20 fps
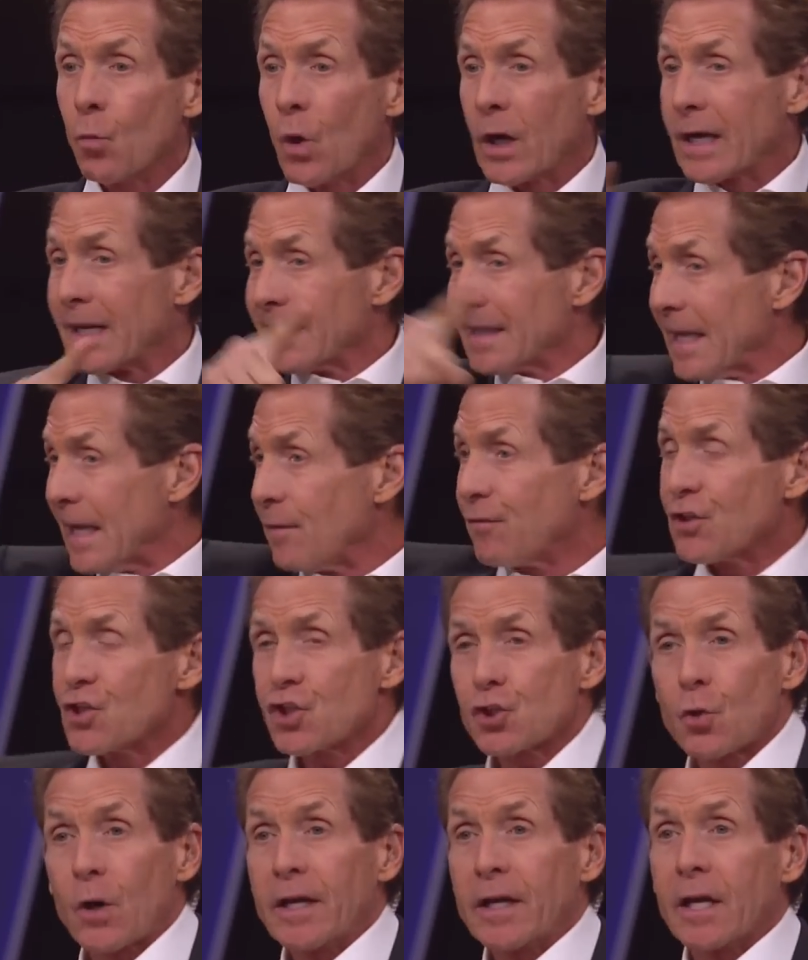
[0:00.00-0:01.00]
won 11
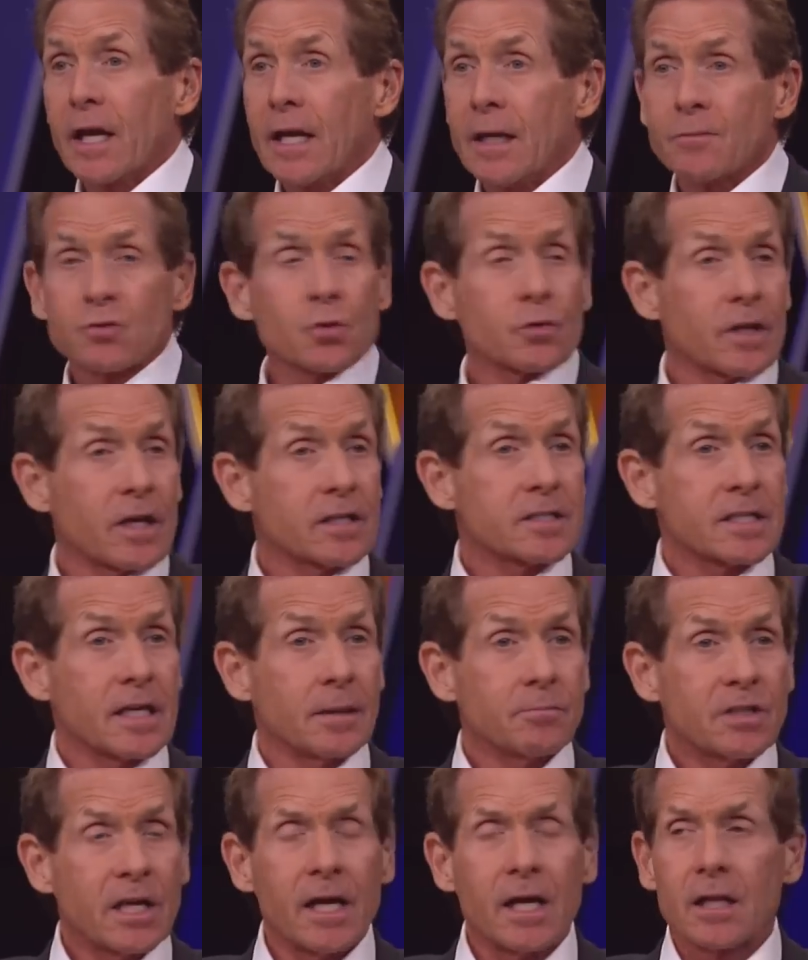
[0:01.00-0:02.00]
straight games with that
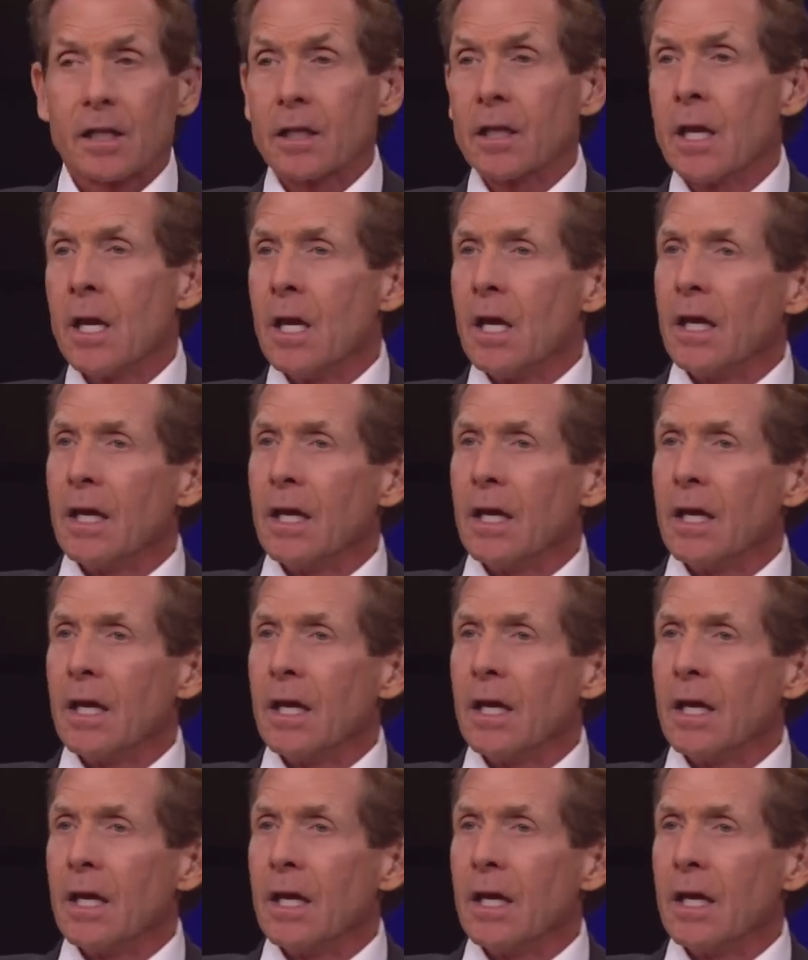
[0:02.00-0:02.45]
same talent.